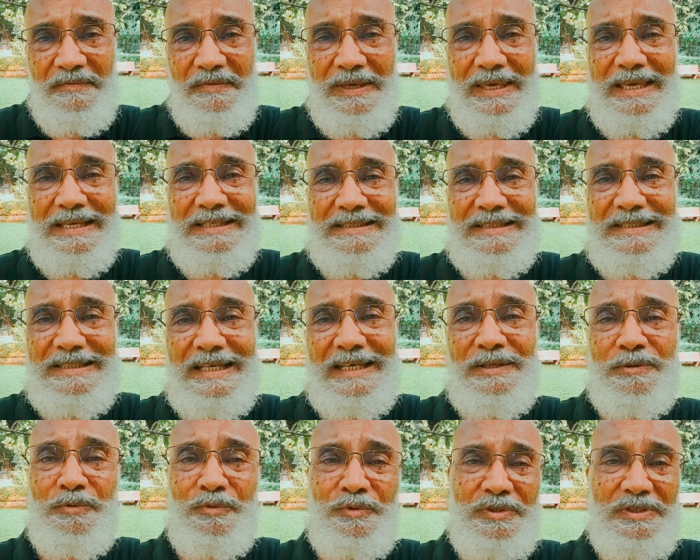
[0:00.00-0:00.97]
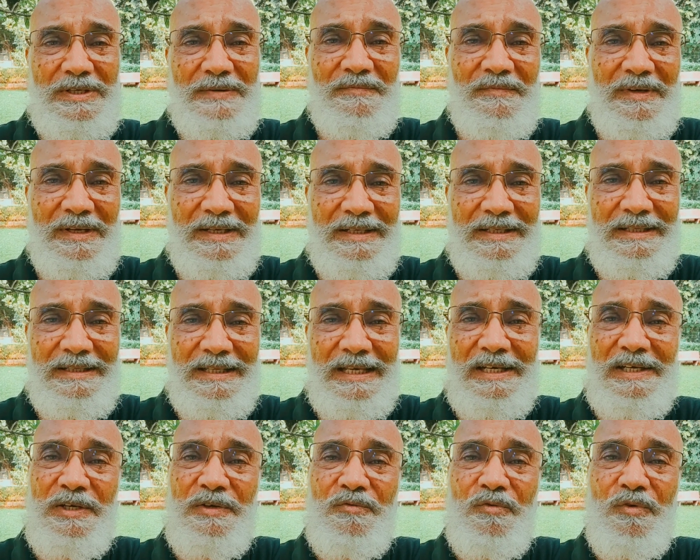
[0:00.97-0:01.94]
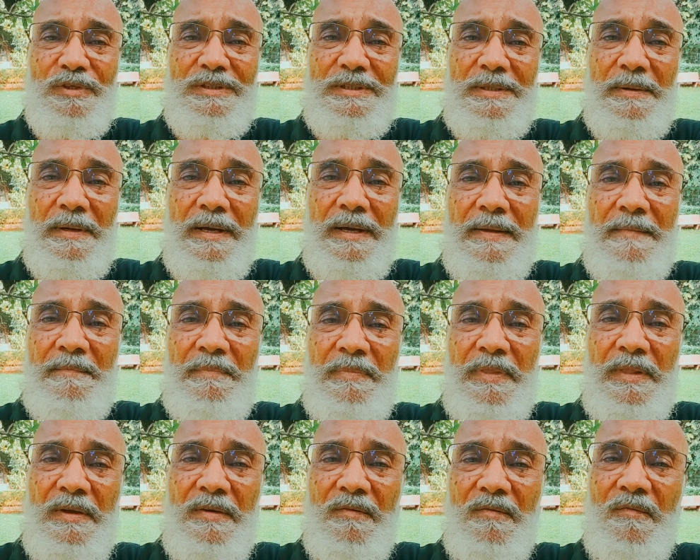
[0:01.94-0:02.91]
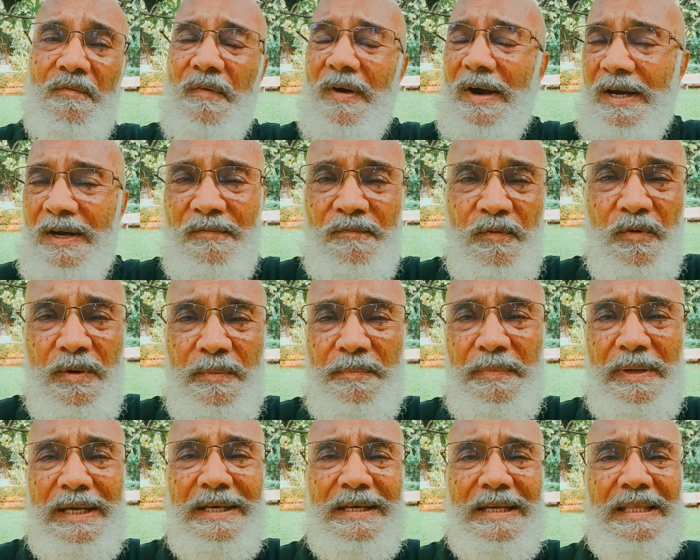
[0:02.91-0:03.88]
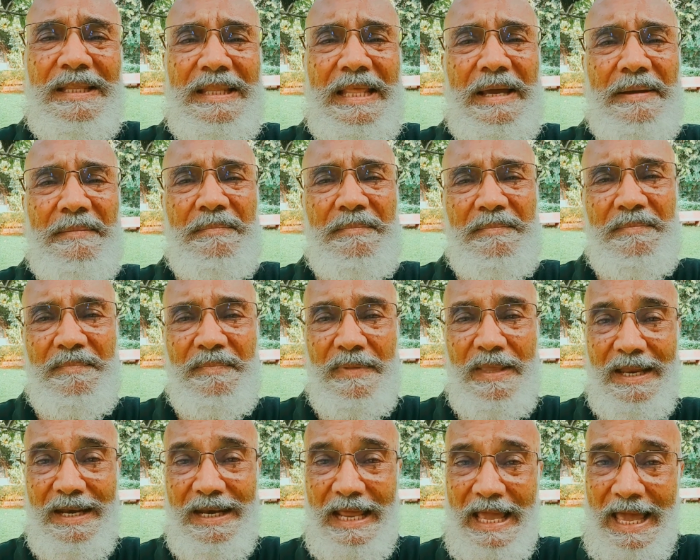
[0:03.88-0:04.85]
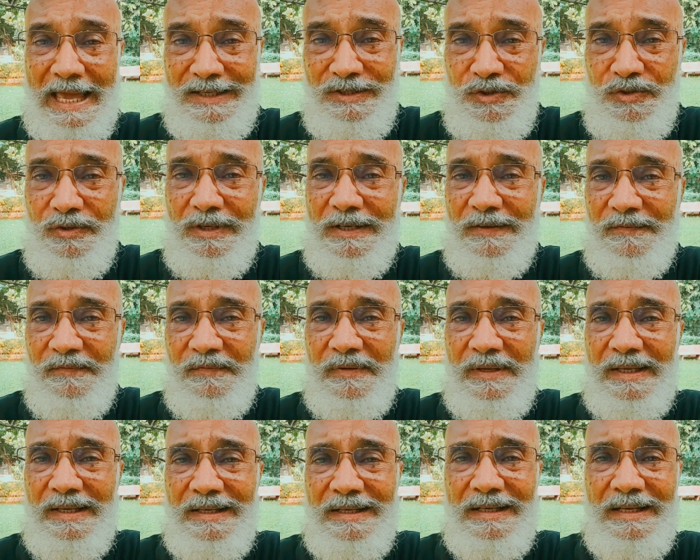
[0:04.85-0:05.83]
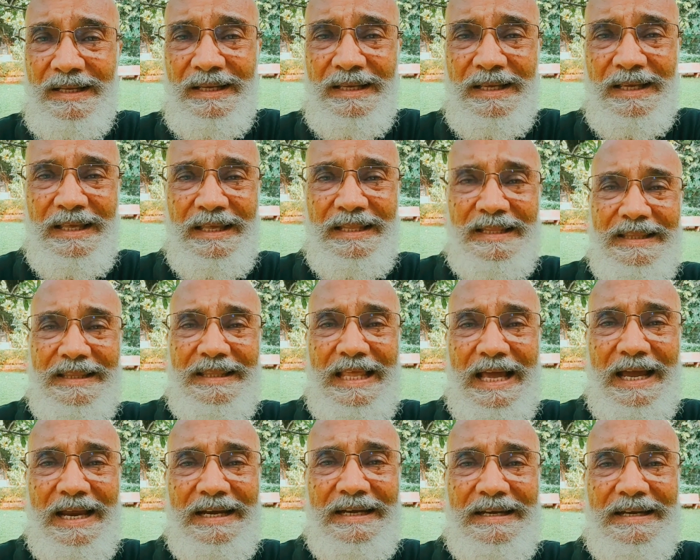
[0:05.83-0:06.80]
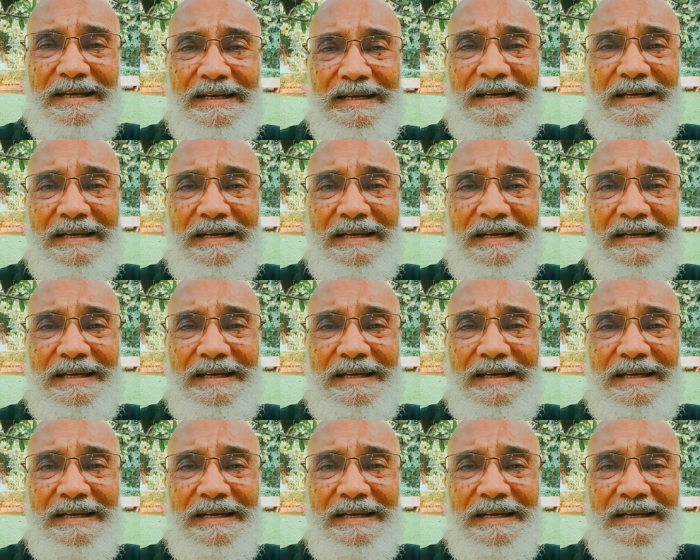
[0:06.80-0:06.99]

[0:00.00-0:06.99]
we can say to someone that it was a wonderful meeting them and actually feel that